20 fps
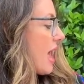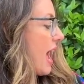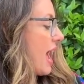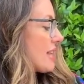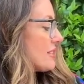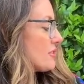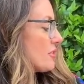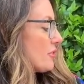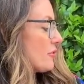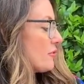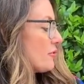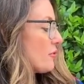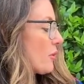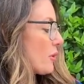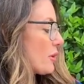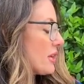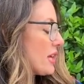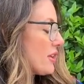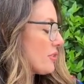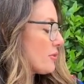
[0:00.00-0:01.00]
As her
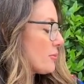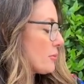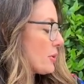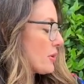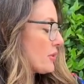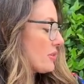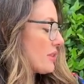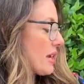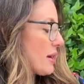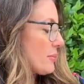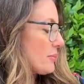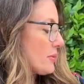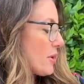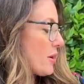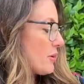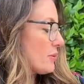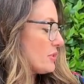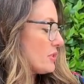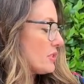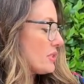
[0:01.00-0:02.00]
40th birthday
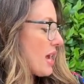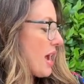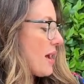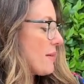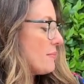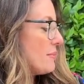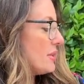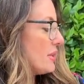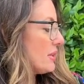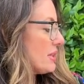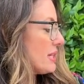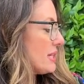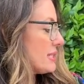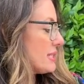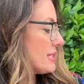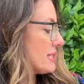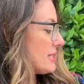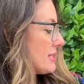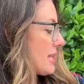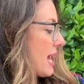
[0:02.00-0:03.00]
approached, Amelia
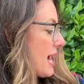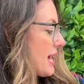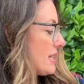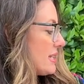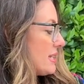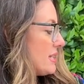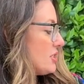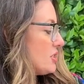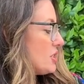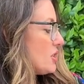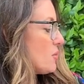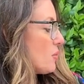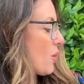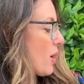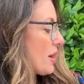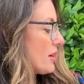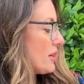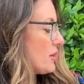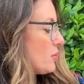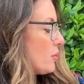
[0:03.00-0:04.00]
decided she
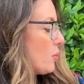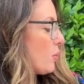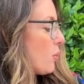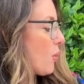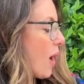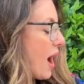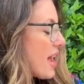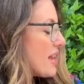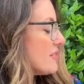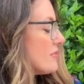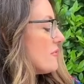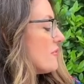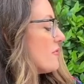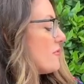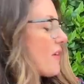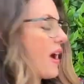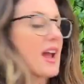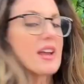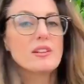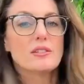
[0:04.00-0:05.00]
wanted one
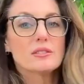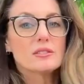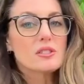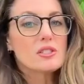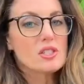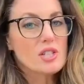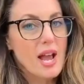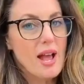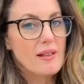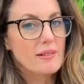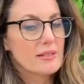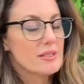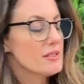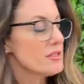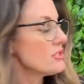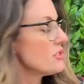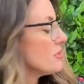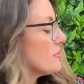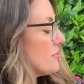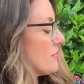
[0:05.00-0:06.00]
final
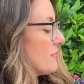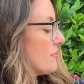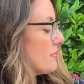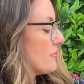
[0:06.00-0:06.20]
challenge.